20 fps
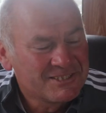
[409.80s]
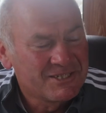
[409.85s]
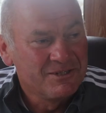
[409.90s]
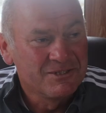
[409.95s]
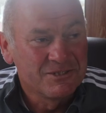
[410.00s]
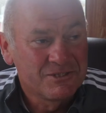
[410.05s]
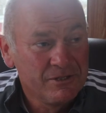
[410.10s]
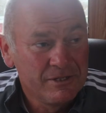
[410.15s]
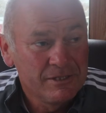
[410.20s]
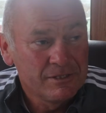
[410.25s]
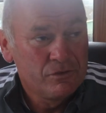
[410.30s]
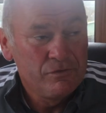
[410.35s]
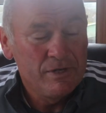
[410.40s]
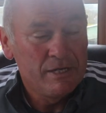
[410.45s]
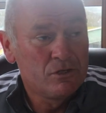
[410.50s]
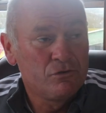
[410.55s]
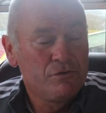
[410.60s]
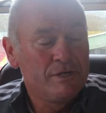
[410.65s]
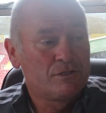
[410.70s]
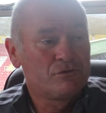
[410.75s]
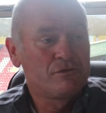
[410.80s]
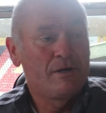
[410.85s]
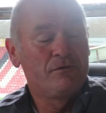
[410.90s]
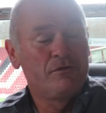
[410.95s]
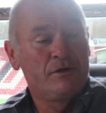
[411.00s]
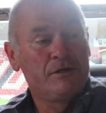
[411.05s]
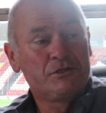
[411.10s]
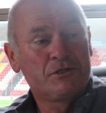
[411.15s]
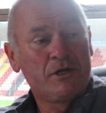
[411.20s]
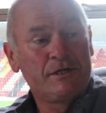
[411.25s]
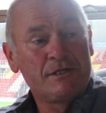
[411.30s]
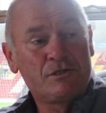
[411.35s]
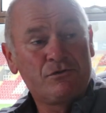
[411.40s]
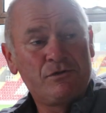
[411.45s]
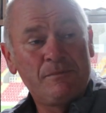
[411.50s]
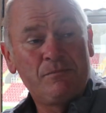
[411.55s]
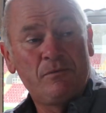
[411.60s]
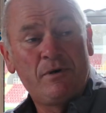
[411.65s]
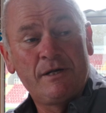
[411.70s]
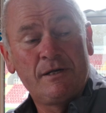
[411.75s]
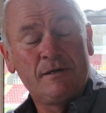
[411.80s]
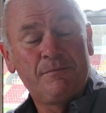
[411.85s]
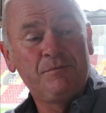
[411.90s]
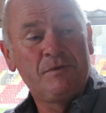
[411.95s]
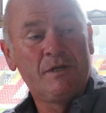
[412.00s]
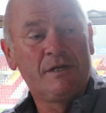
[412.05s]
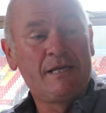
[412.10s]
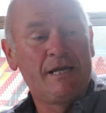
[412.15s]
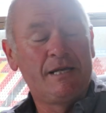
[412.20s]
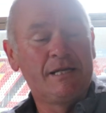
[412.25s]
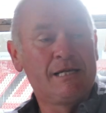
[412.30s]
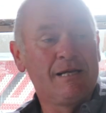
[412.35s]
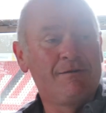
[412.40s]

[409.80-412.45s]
was good, great travel. Enjoyed the trip, wanted to get